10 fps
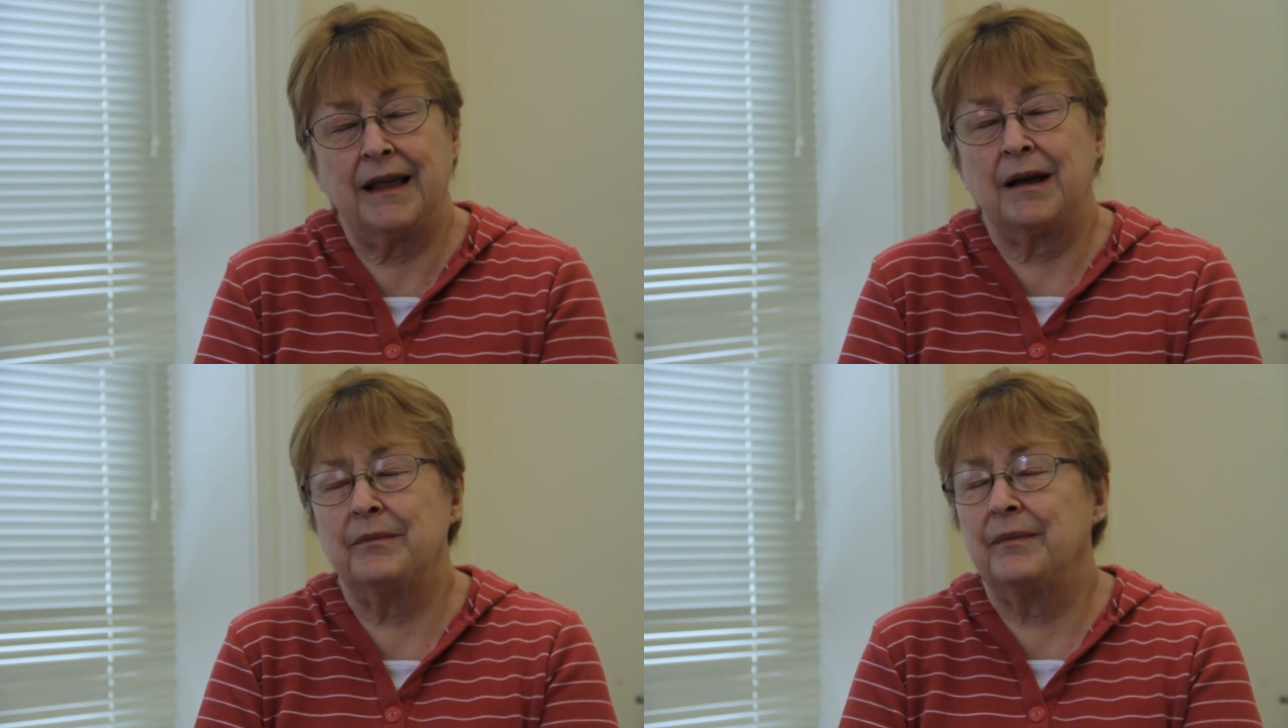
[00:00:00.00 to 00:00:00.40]

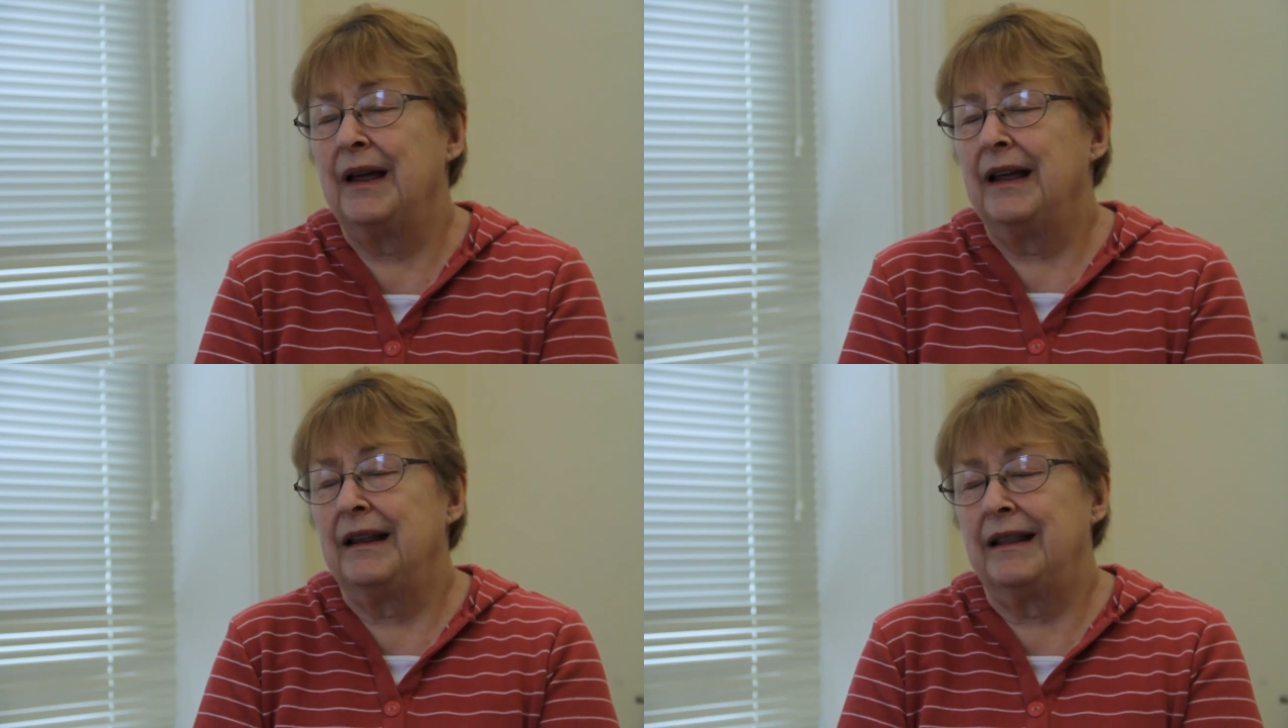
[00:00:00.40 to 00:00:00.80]
I'm
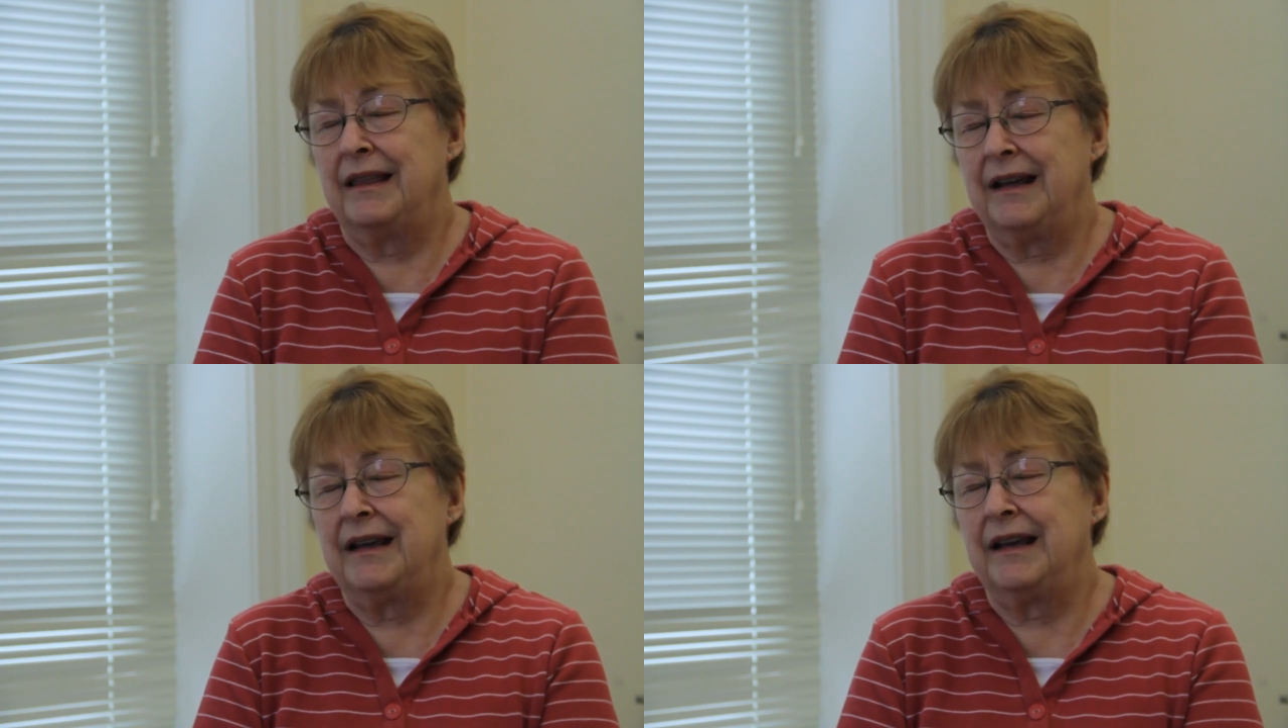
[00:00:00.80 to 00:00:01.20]

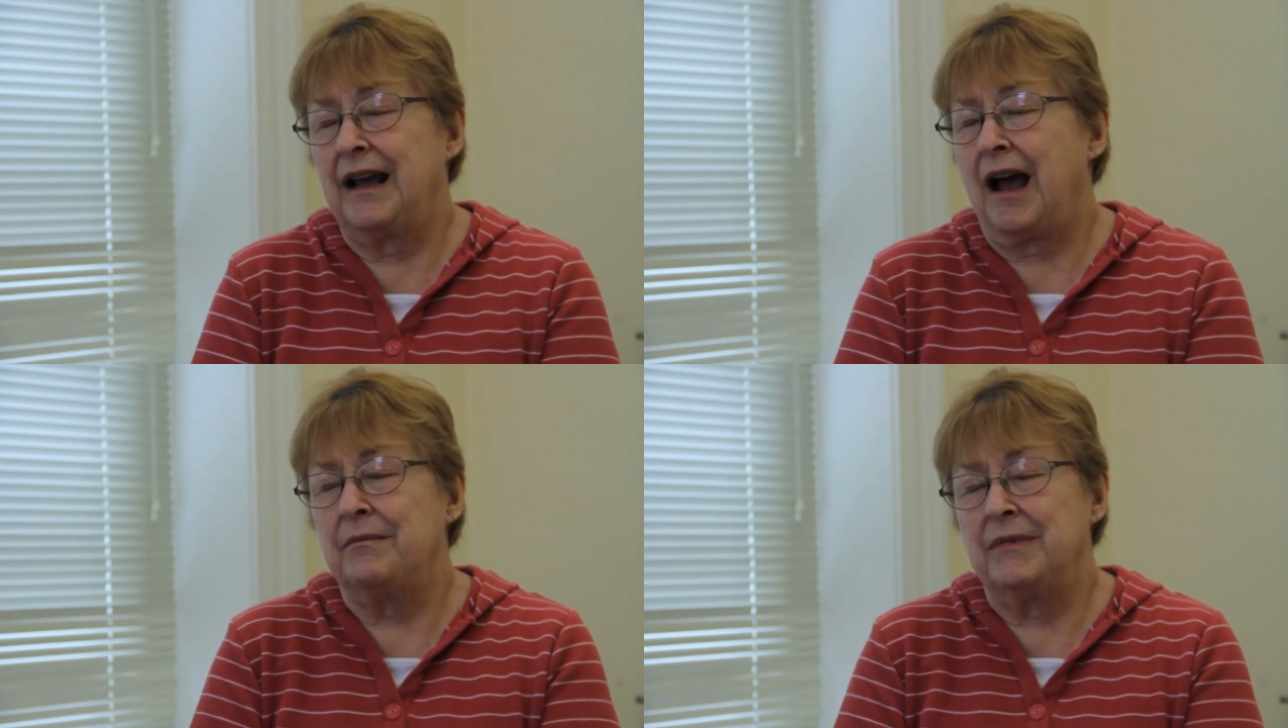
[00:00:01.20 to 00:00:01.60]

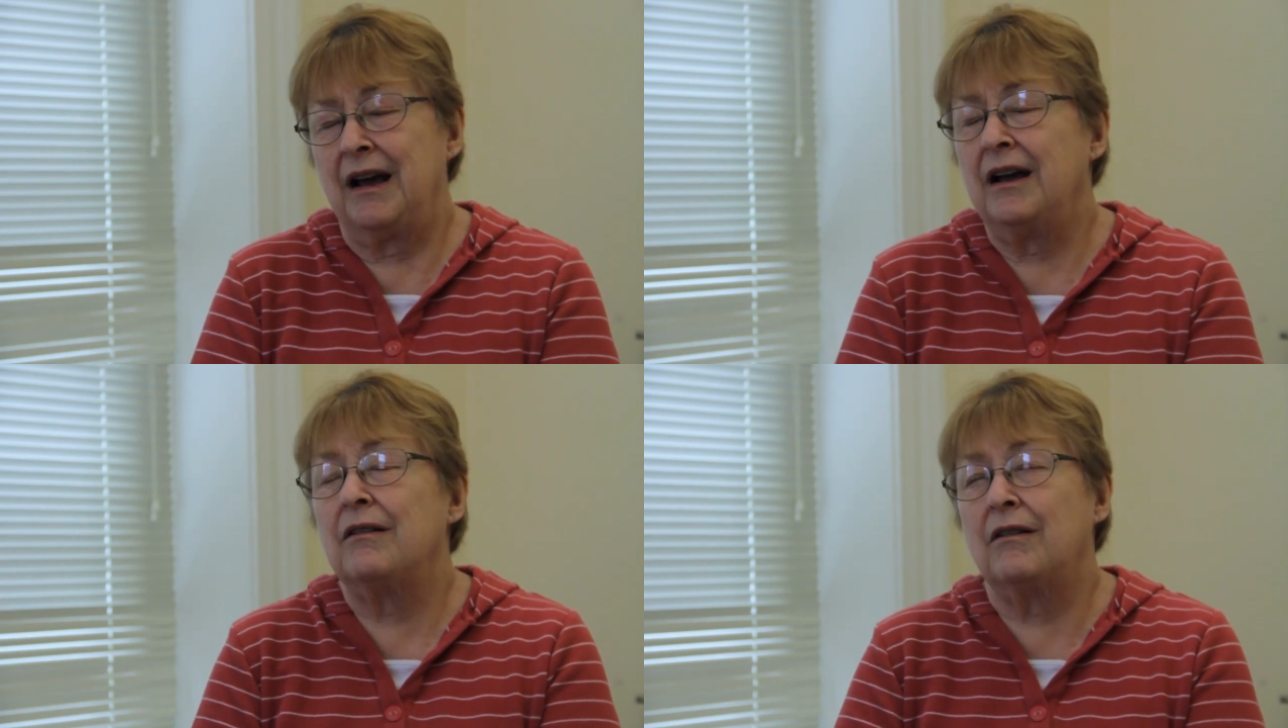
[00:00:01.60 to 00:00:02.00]
thinking I'm
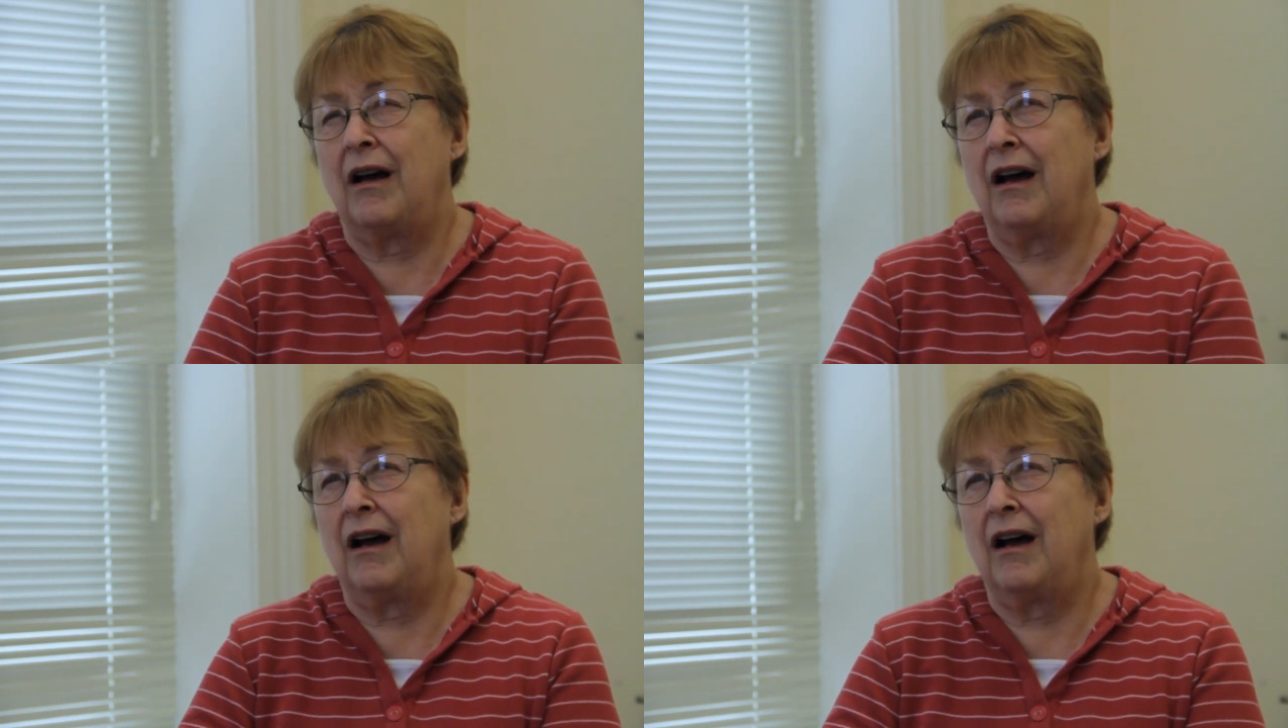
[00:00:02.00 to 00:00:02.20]
not